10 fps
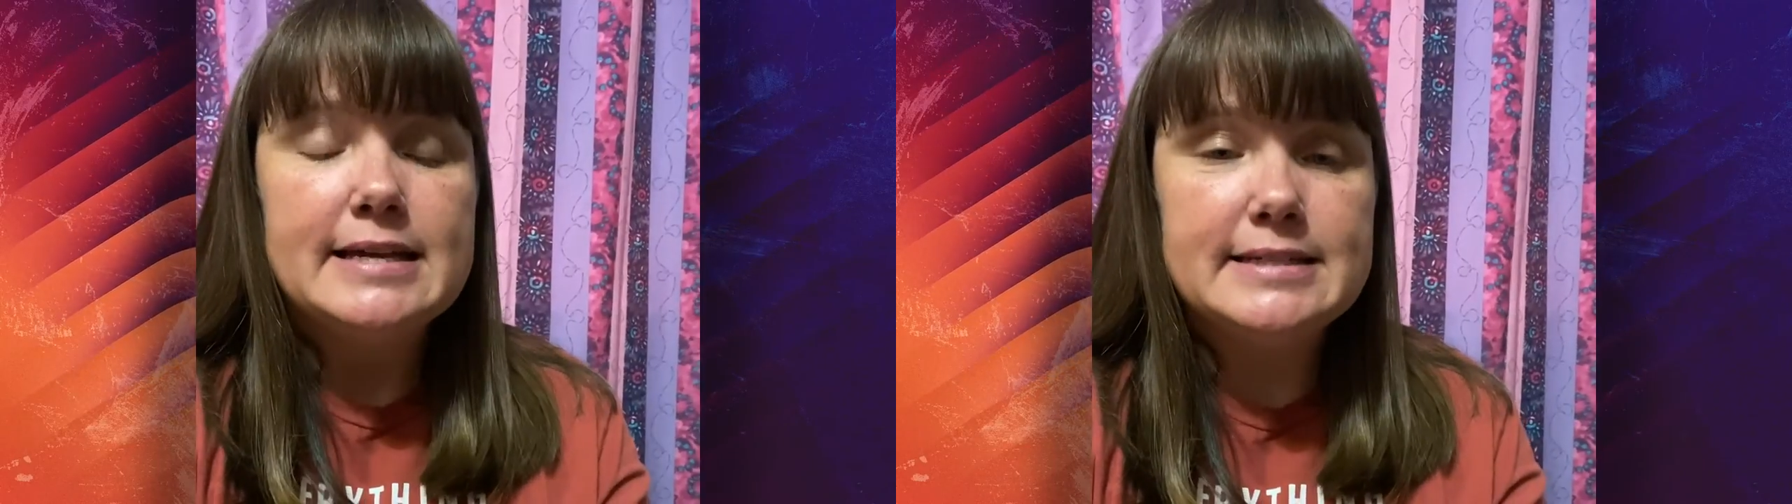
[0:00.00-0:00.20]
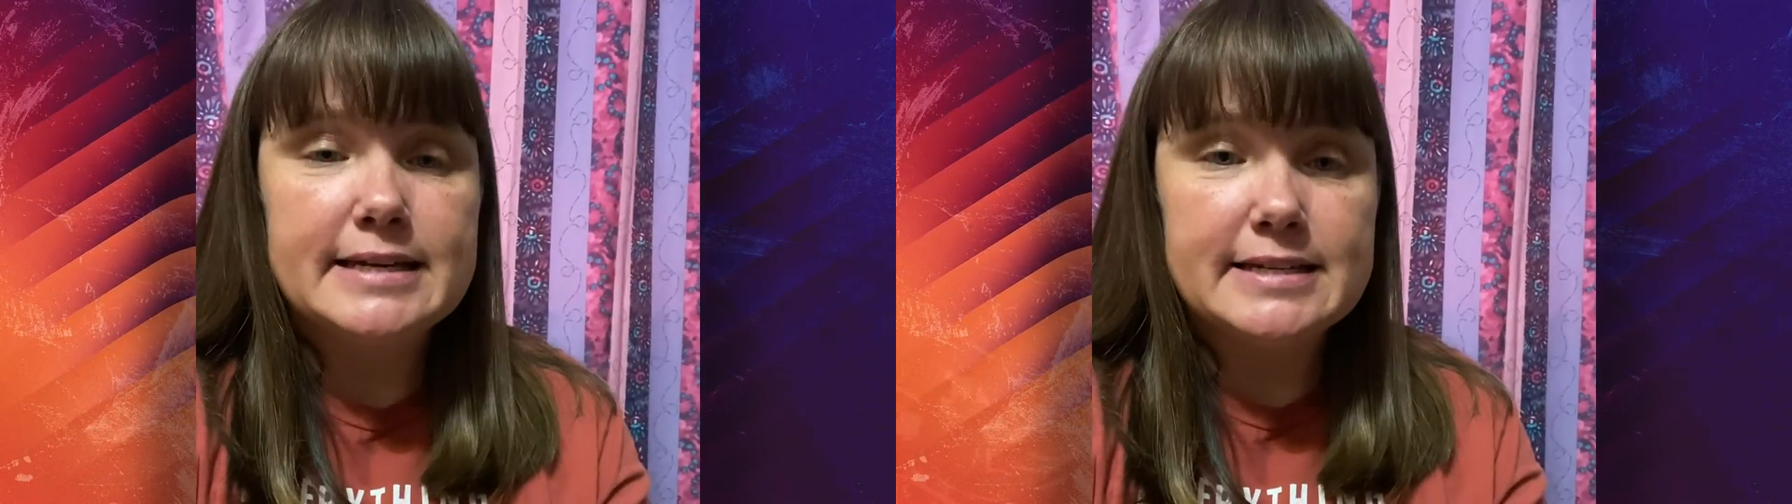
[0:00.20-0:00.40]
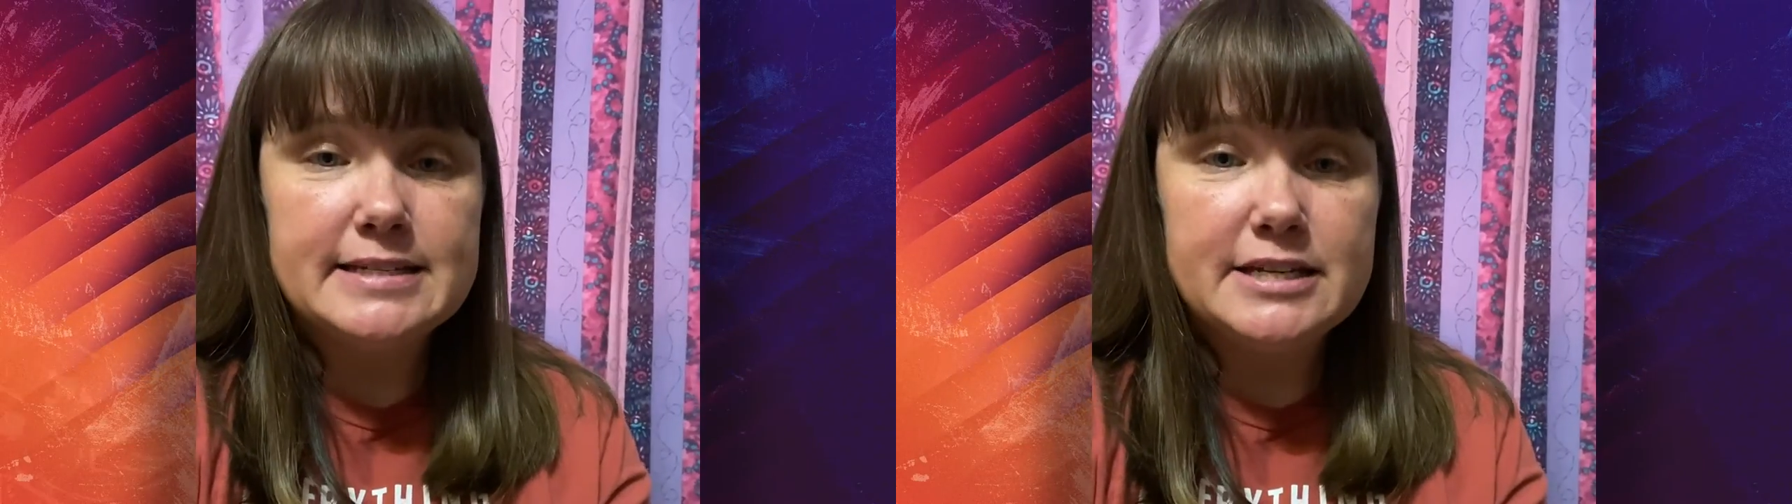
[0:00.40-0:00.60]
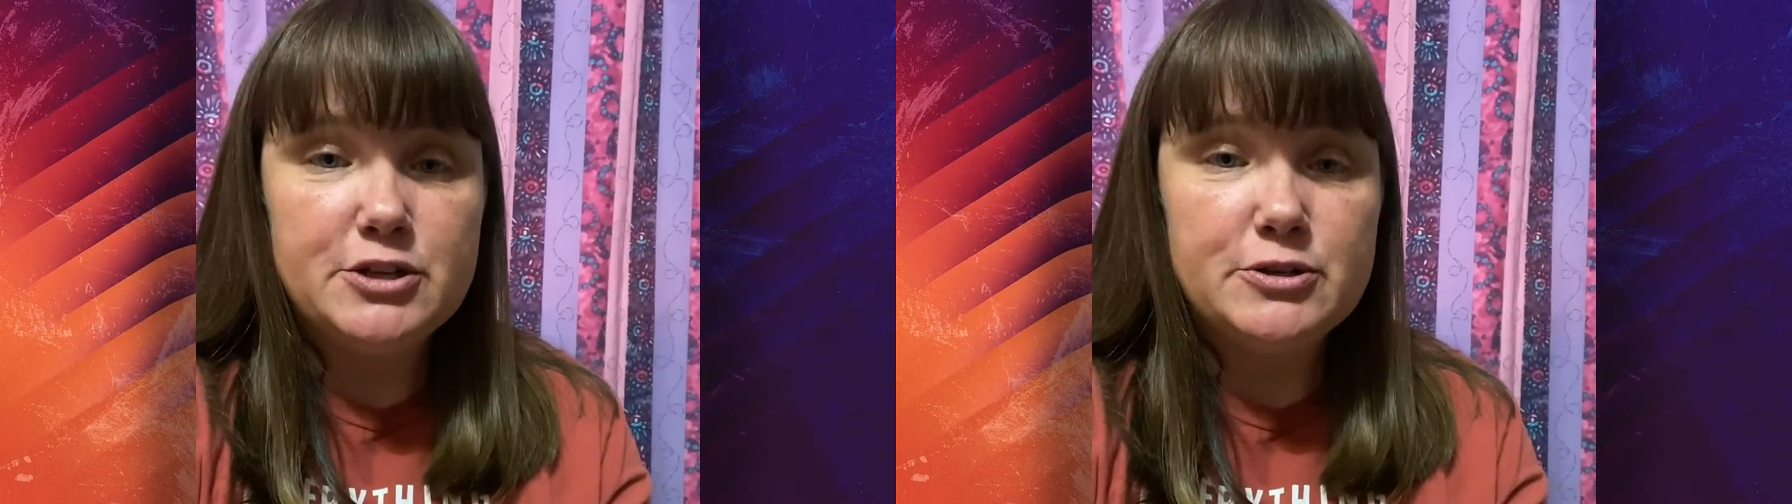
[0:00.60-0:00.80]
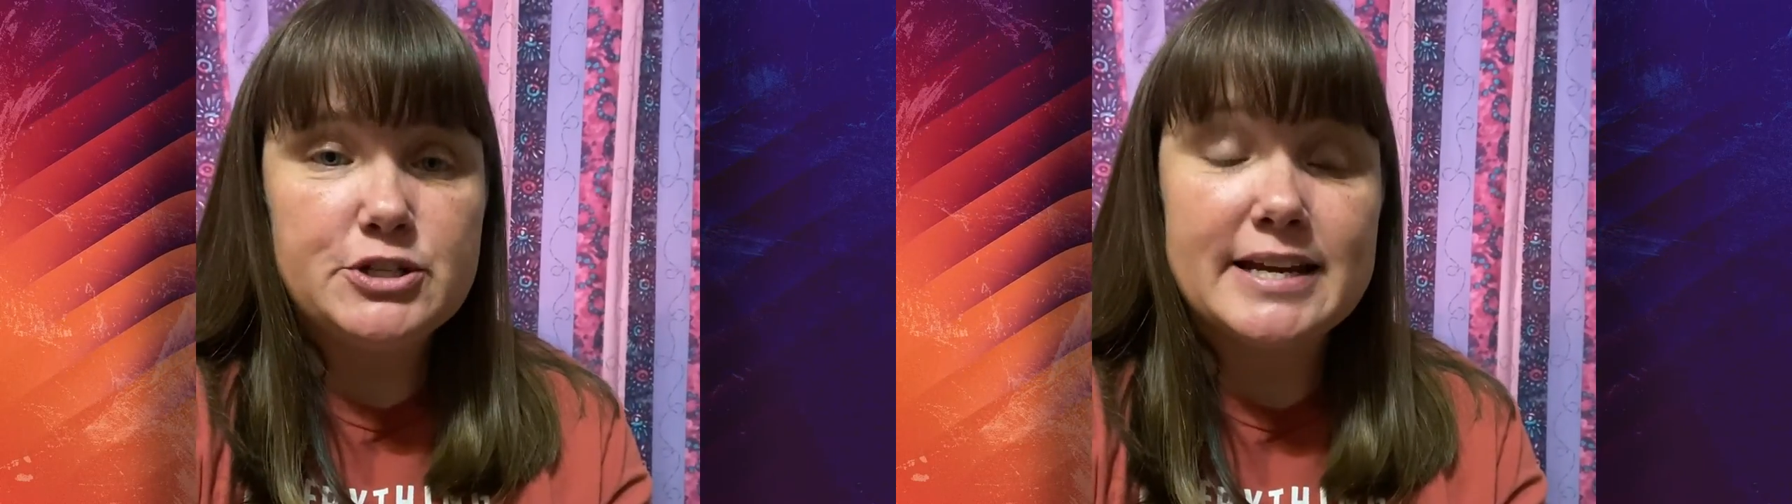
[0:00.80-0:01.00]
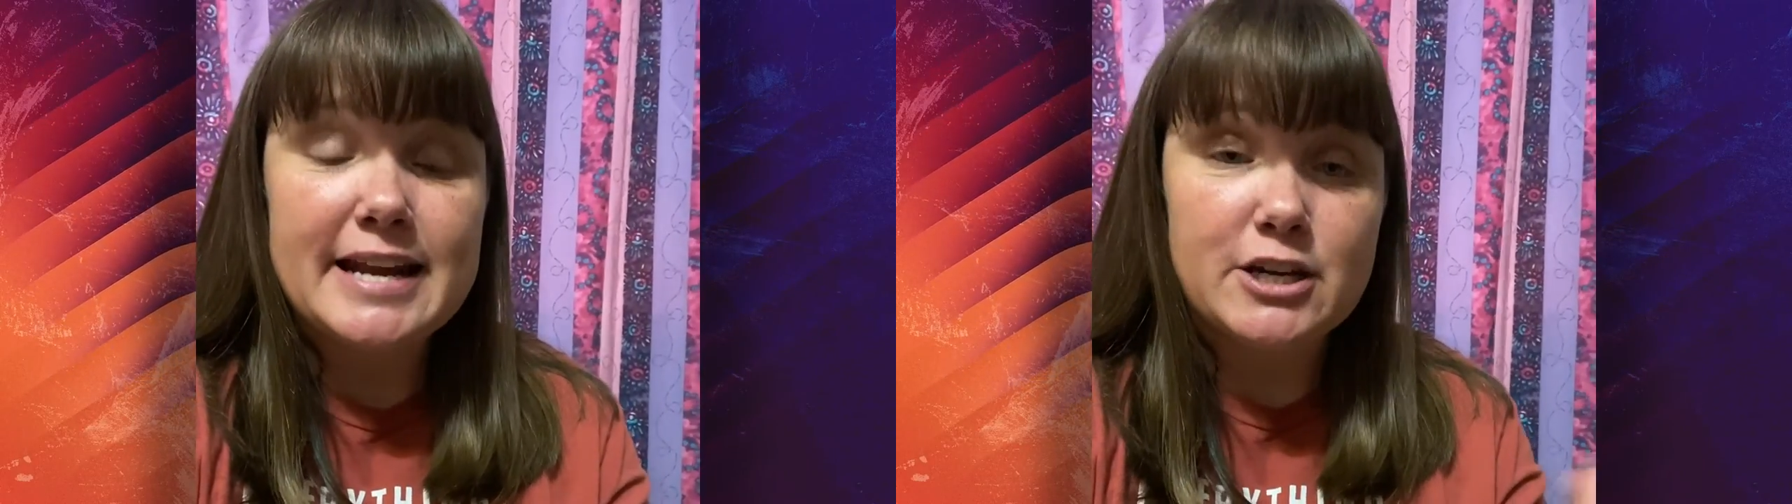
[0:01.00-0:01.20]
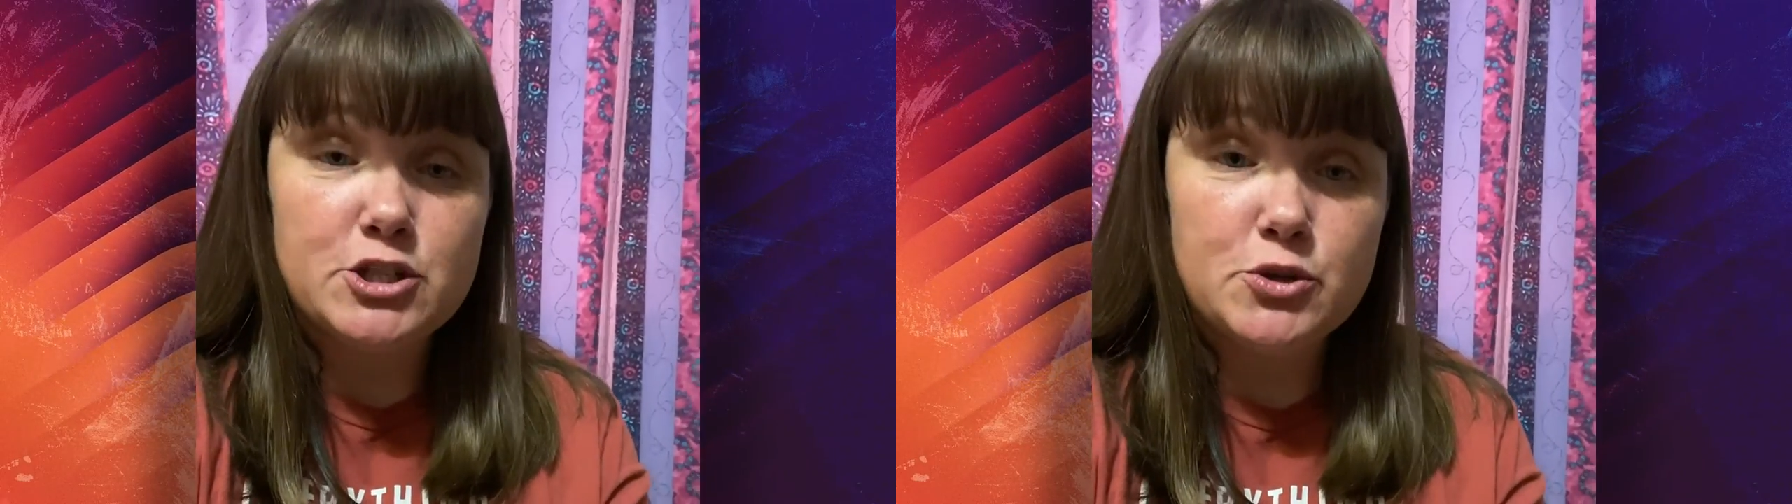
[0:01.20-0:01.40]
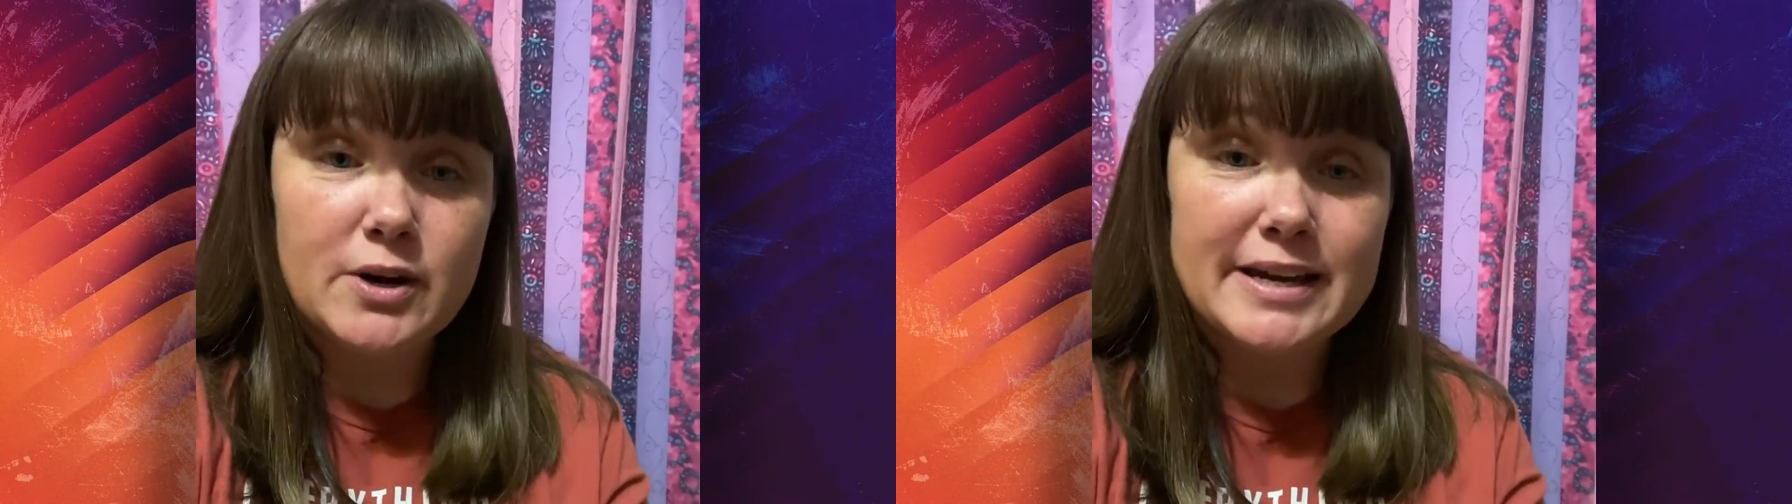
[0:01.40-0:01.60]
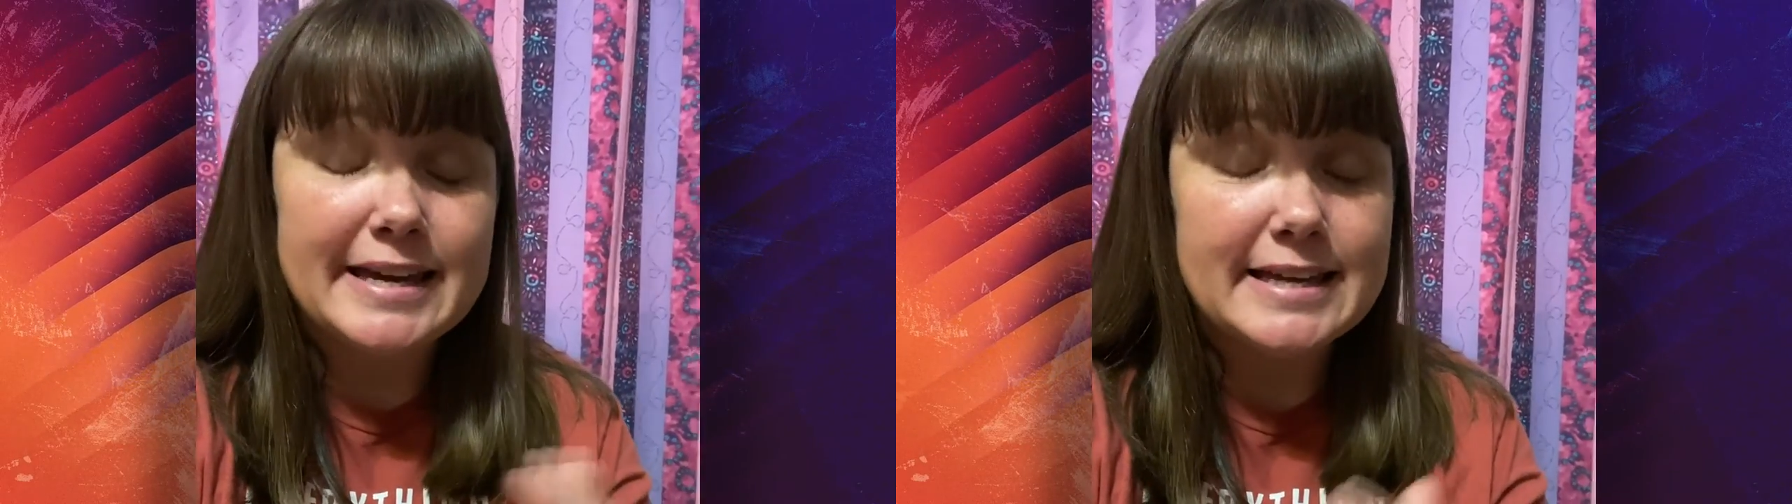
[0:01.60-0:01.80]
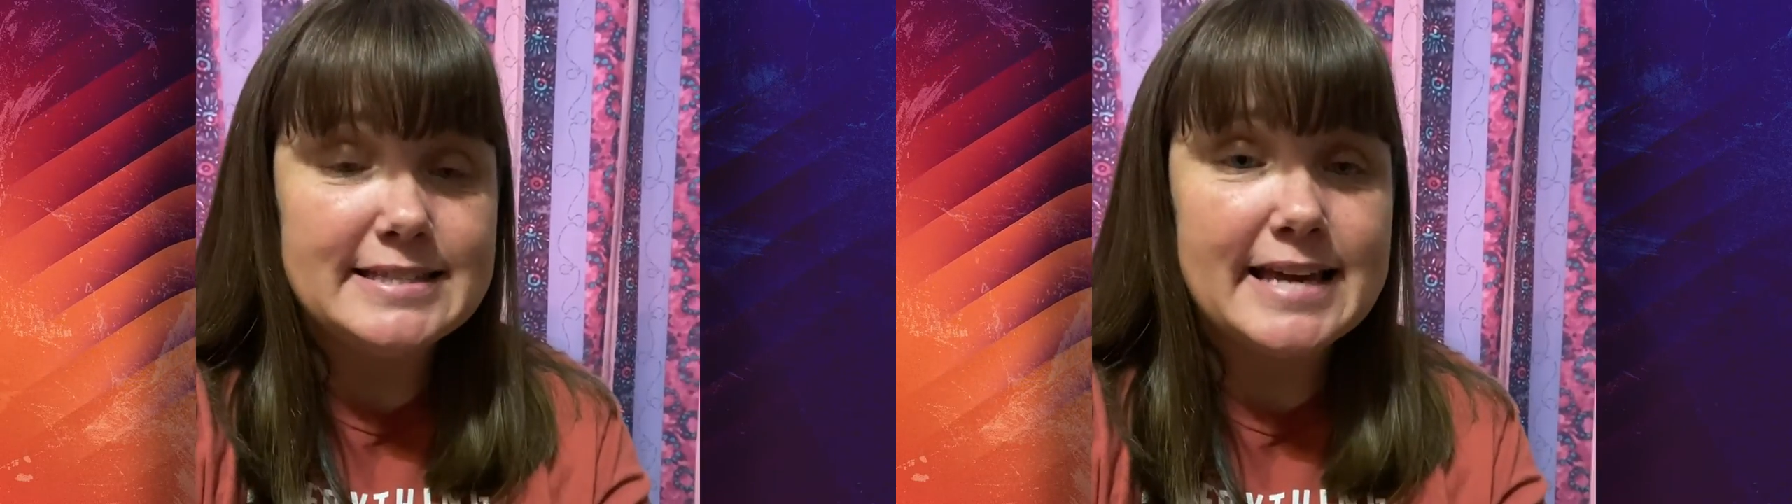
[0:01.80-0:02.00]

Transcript: to continue to connect your kids